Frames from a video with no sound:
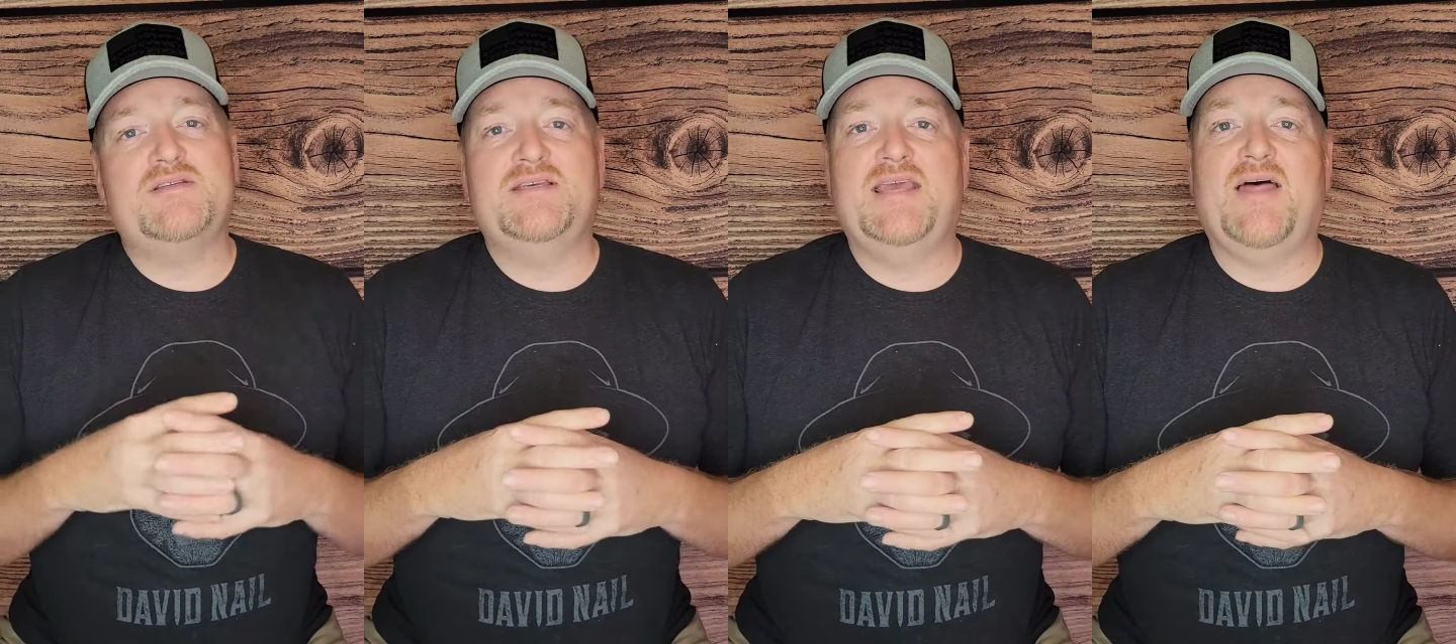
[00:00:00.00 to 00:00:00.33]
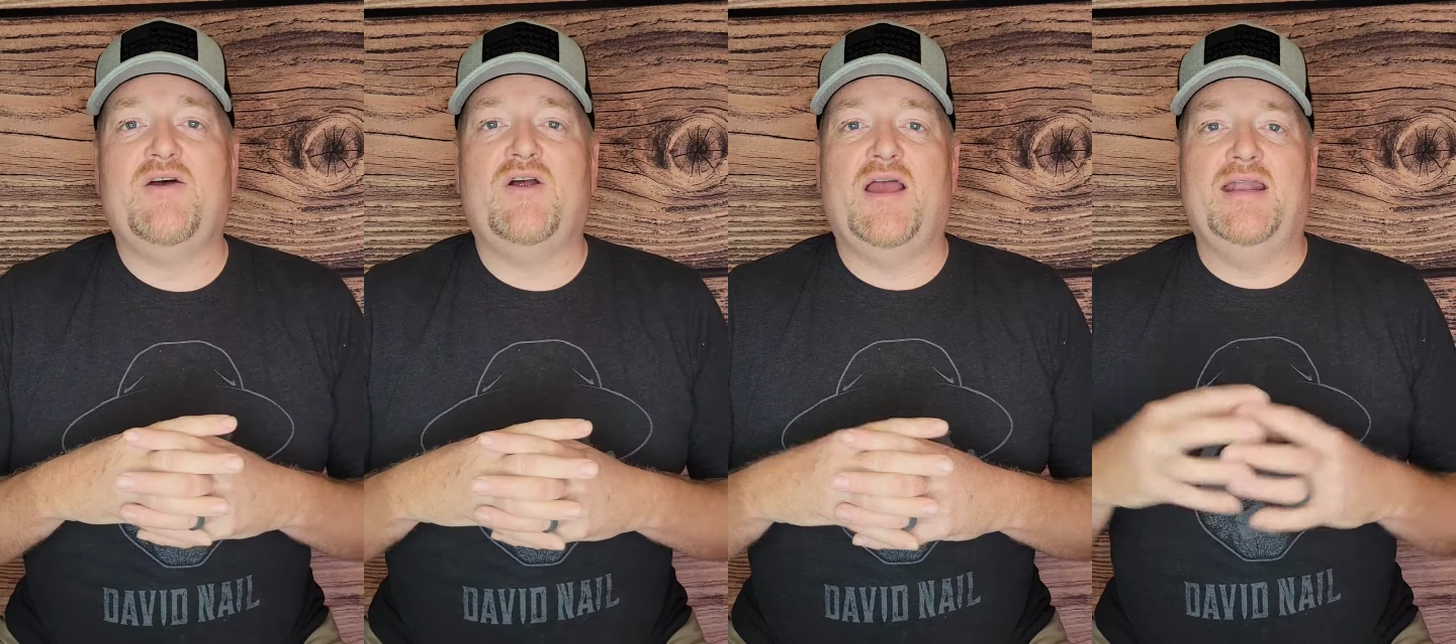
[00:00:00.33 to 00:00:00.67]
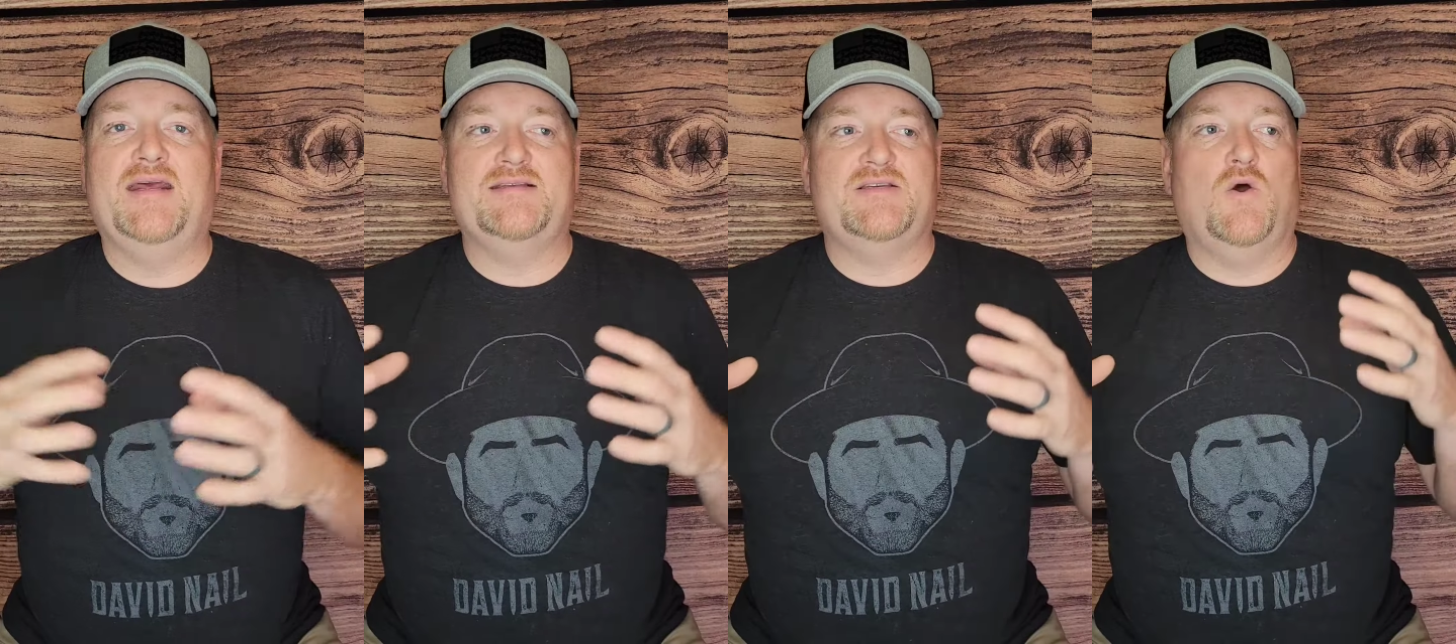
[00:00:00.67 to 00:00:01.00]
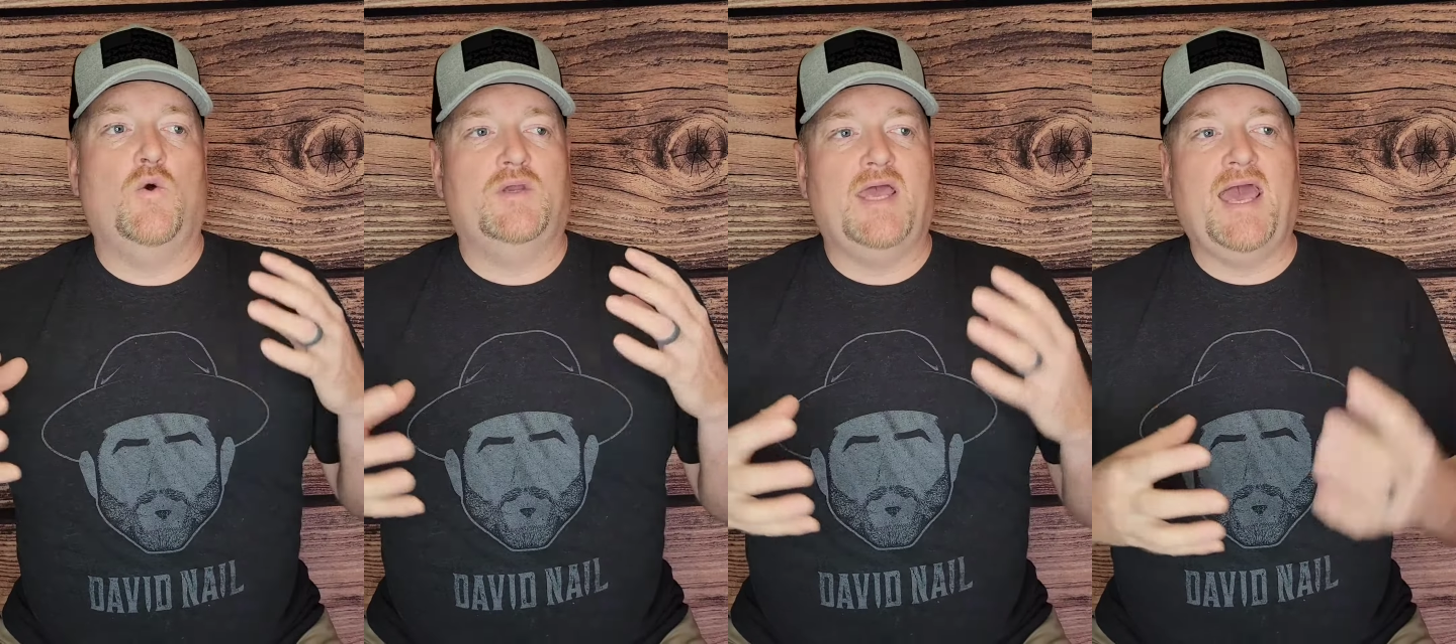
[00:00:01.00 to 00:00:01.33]
together and it's
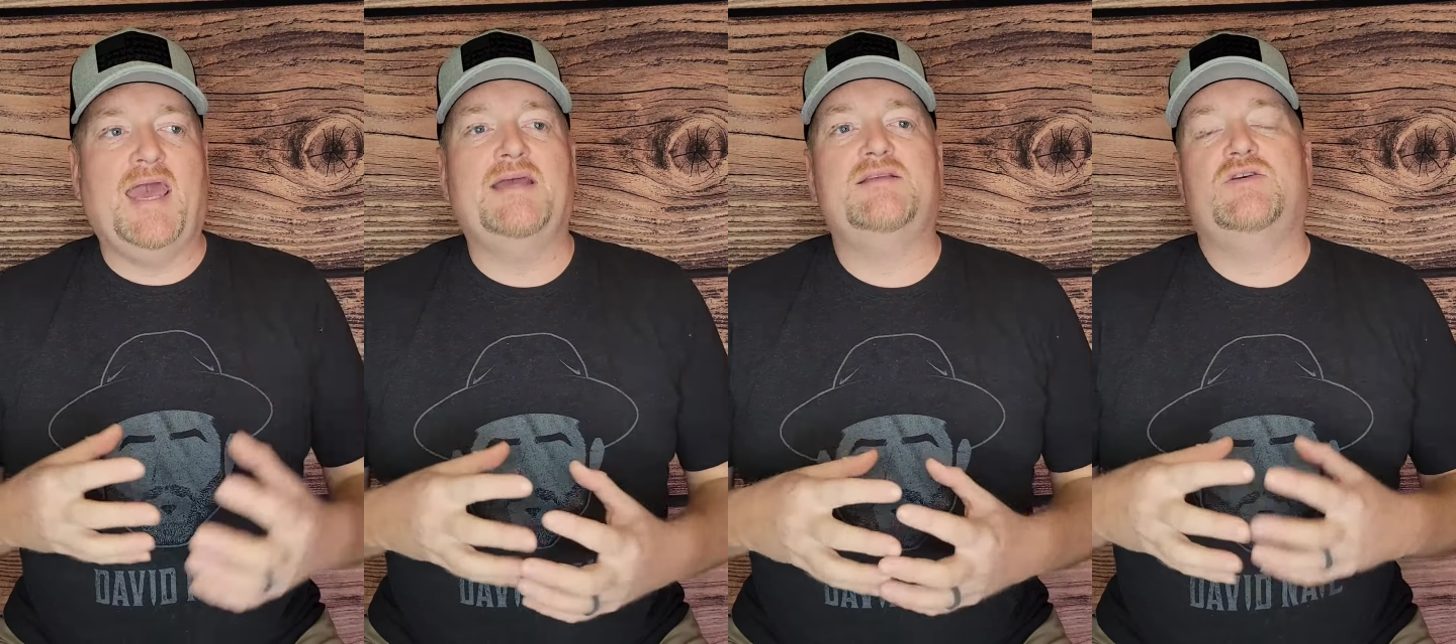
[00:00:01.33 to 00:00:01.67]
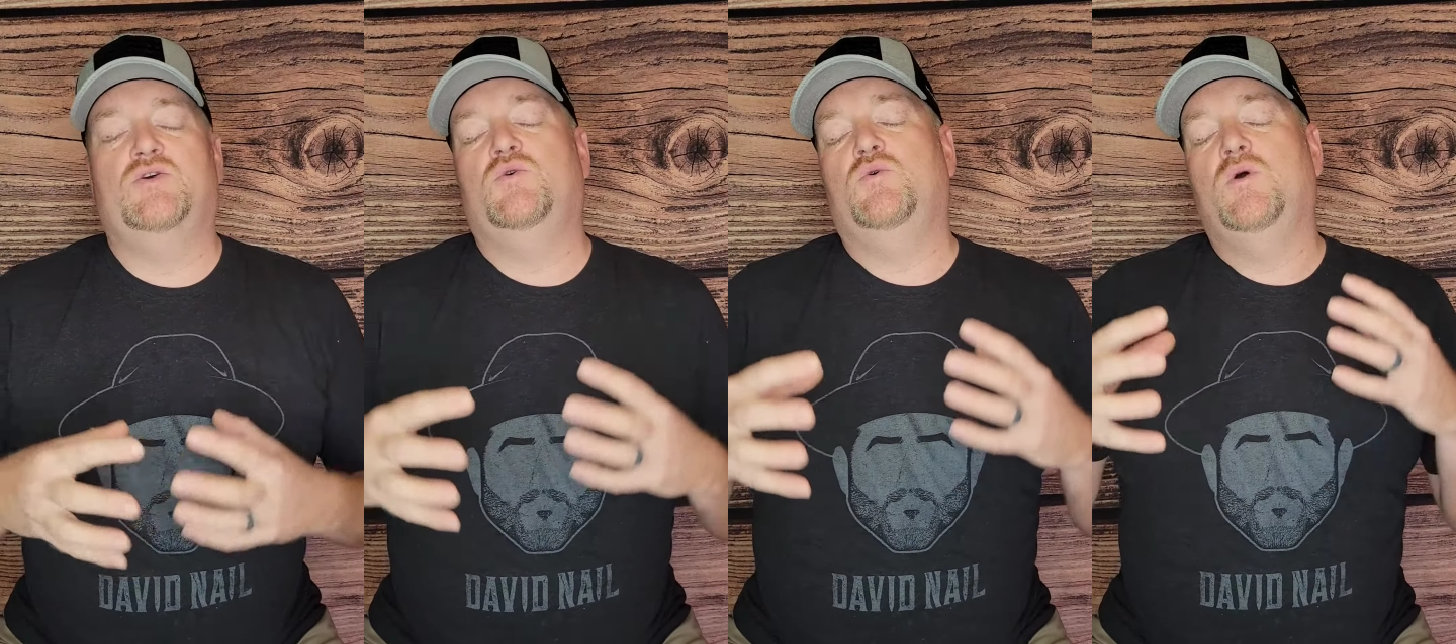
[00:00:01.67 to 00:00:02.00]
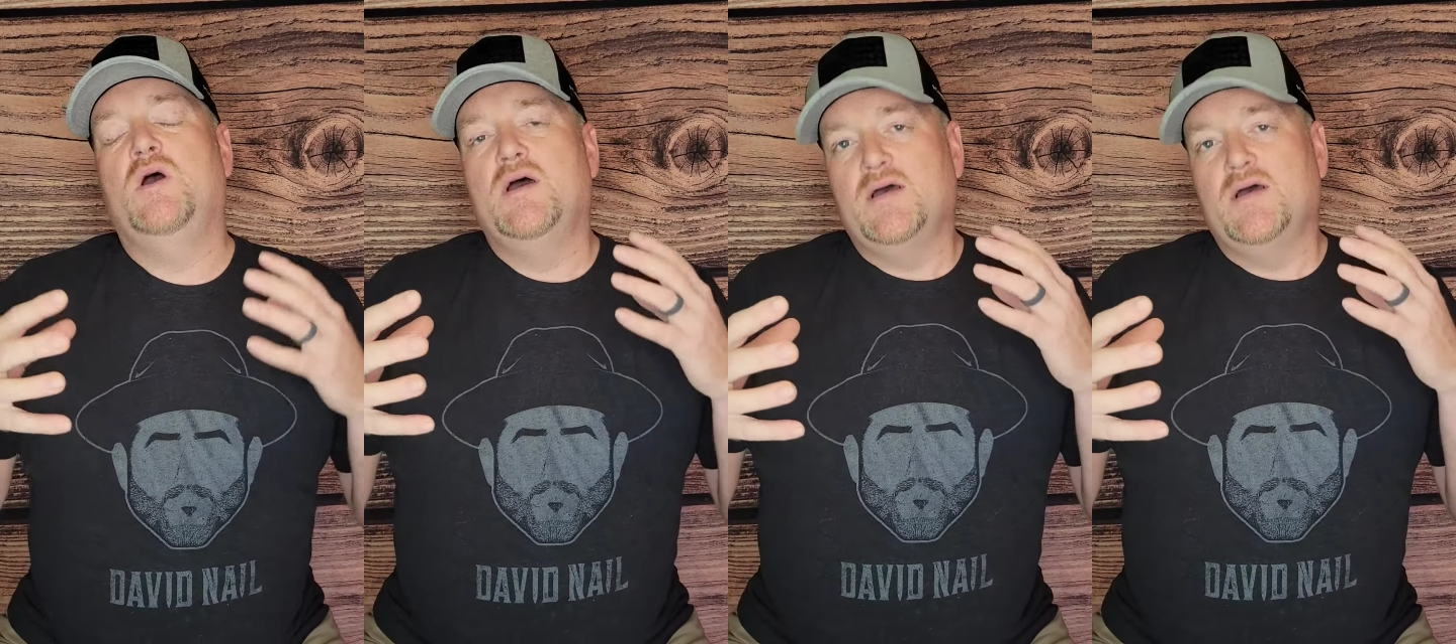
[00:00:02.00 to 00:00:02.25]
okay to,